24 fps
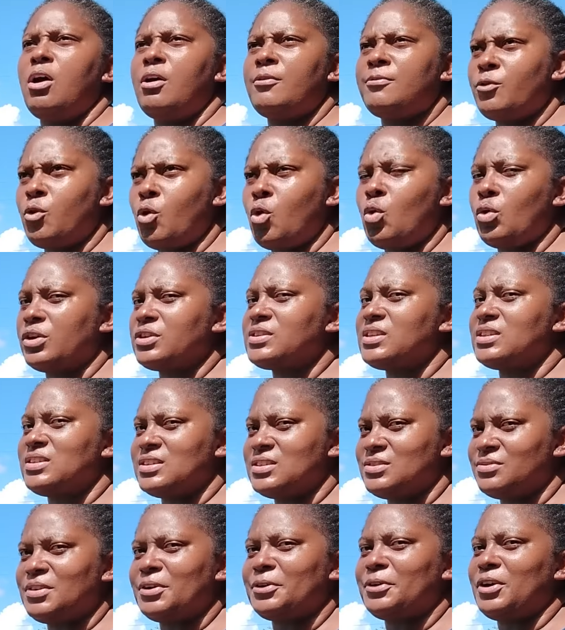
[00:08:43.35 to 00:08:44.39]
Of course, it
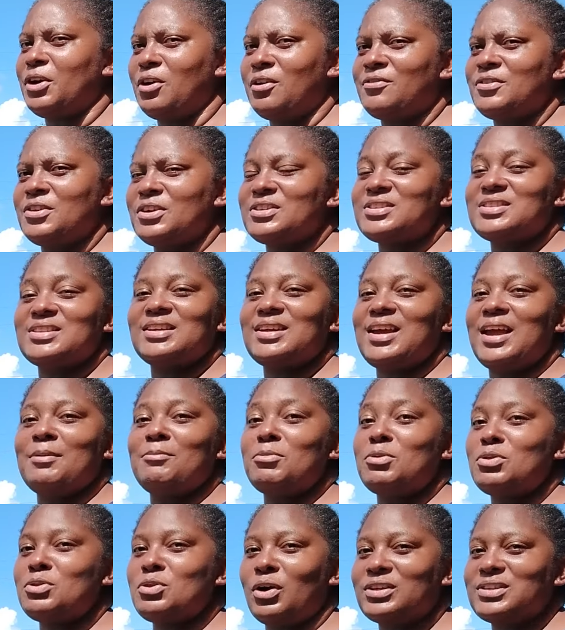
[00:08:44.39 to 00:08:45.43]
is very obvious that I
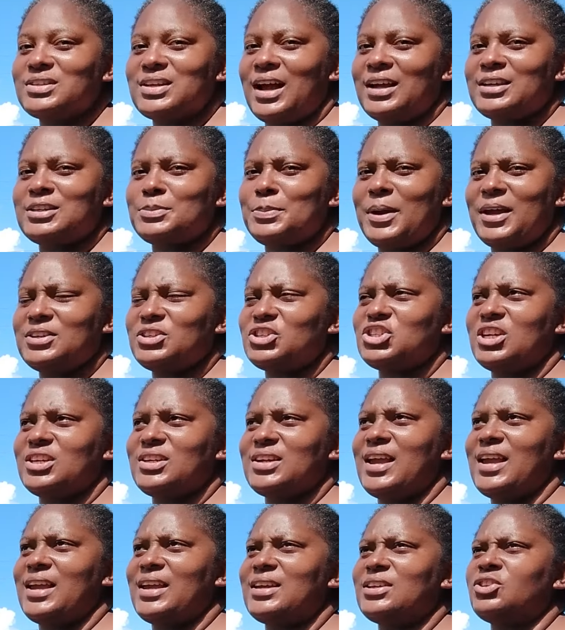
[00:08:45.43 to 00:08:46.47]
am not at
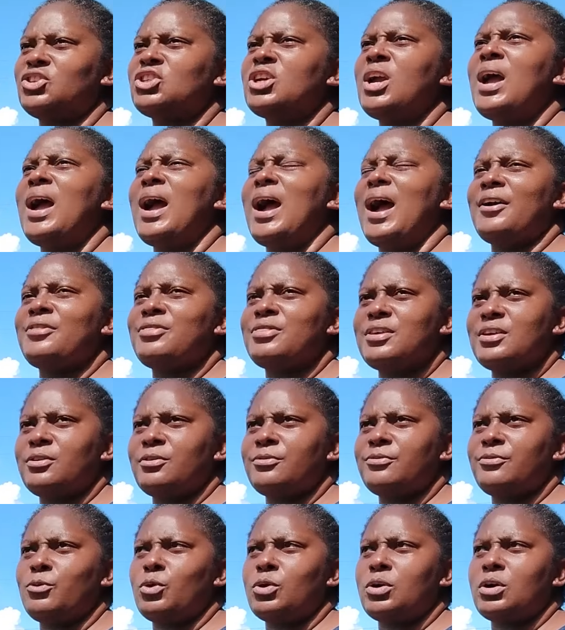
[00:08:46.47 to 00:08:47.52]
pension age and
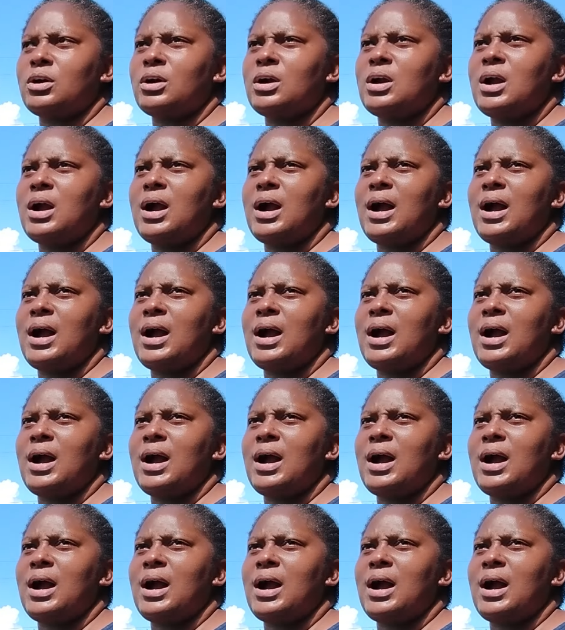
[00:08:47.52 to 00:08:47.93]
therefore